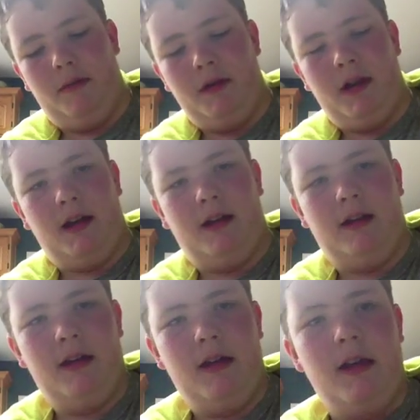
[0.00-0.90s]
But yeah,
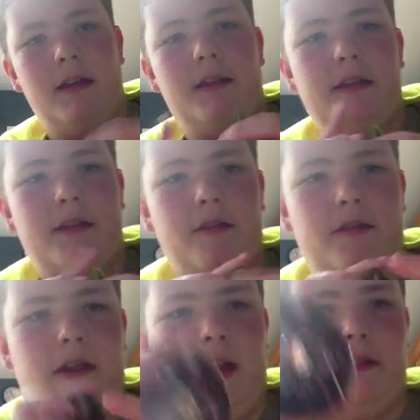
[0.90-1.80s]
disc
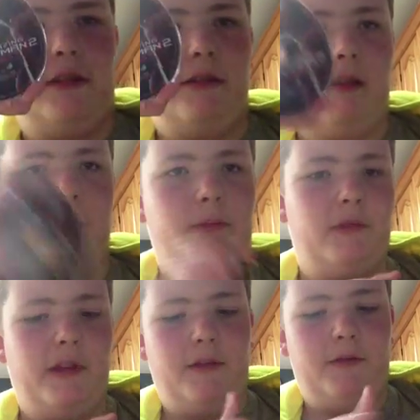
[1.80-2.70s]
stacks of
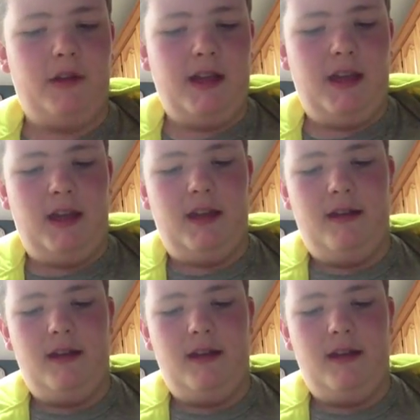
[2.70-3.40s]
Blu-ray 3D,